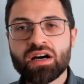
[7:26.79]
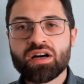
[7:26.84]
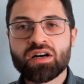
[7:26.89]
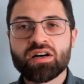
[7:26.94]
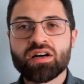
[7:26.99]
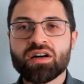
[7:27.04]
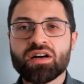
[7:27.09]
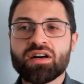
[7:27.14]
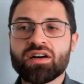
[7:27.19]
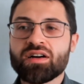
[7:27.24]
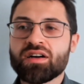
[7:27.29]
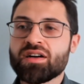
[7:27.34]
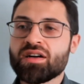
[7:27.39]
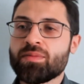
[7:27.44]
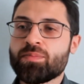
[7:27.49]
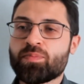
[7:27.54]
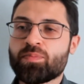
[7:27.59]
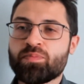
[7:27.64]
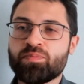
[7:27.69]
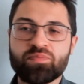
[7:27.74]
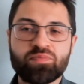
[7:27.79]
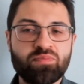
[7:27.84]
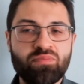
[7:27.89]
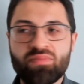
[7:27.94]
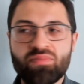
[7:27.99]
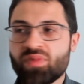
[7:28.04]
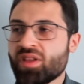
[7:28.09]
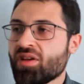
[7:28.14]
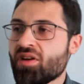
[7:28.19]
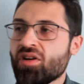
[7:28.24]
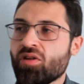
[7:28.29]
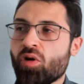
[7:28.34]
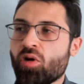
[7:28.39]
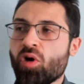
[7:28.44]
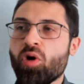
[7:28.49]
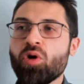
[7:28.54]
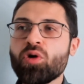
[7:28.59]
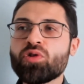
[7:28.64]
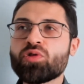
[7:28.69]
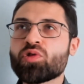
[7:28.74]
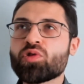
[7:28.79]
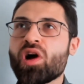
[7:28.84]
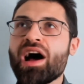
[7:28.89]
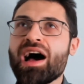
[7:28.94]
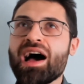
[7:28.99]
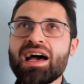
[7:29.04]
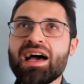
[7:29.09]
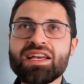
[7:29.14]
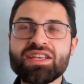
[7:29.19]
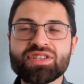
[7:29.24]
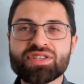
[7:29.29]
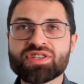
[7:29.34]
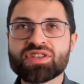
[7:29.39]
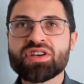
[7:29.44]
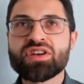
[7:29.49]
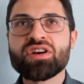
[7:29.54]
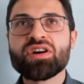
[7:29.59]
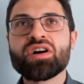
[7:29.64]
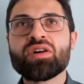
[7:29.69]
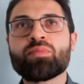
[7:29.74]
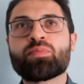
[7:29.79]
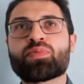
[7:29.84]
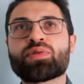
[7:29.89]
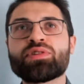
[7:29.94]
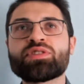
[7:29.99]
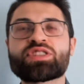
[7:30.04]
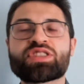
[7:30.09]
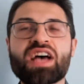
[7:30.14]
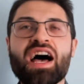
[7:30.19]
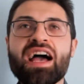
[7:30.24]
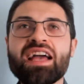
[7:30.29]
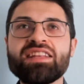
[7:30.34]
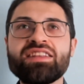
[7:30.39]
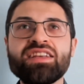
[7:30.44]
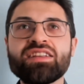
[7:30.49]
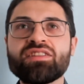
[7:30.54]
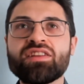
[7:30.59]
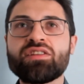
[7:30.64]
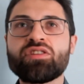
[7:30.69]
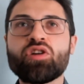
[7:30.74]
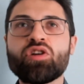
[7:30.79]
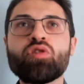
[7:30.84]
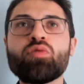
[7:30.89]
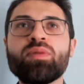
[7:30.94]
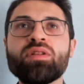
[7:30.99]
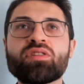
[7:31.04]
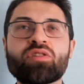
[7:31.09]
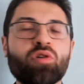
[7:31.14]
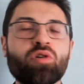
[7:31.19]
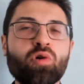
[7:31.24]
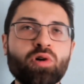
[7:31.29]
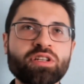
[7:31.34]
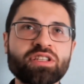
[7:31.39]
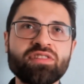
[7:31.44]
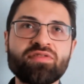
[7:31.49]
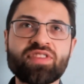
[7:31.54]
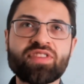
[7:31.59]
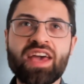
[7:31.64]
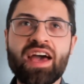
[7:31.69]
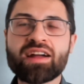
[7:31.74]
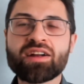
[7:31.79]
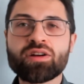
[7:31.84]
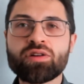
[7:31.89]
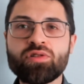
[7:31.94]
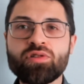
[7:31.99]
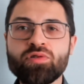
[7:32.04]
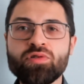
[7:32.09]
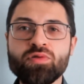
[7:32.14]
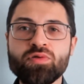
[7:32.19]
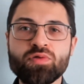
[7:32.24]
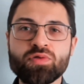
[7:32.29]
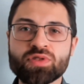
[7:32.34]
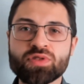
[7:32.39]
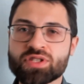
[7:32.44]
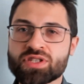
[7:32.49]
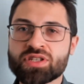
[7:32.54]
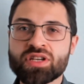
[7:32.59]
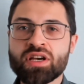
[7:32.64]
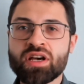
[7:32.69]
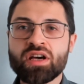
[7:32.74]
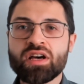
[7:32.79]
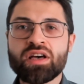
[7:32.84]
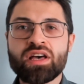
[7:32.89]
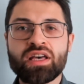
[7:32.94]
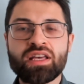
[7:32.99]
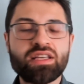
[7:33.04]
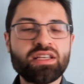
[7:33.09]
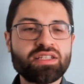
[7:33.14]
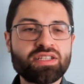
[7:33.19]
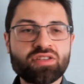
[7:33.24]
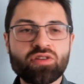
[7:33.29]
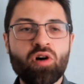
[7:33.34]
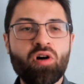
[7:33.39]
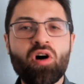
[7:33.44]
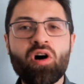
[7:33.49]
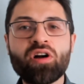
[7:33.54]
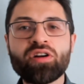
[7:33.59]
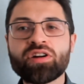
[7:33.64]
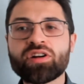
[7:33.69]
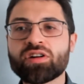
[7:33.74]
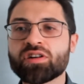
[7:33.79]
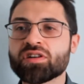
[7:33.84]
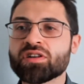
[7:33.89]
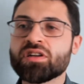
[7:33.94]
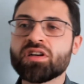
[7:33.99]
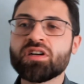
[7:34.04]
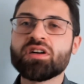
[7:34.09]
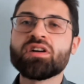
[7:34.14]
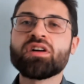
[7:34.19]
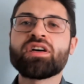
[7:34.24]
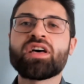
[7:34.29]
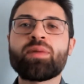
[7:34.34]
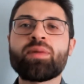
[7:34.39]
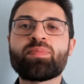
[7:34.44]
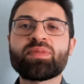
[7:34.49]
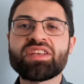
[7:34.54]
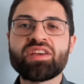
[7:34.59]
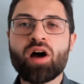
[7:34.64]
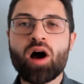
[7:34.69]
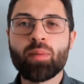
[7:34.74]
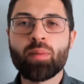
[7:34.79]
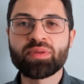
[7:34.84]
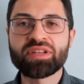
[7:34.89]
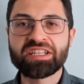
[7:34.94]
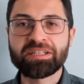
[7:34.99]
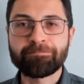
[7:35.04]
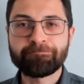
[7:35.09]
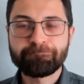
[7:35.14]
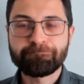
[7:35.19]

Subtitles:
All rise, presiding the noble court of kangaroos. His honor, hippity hoppity.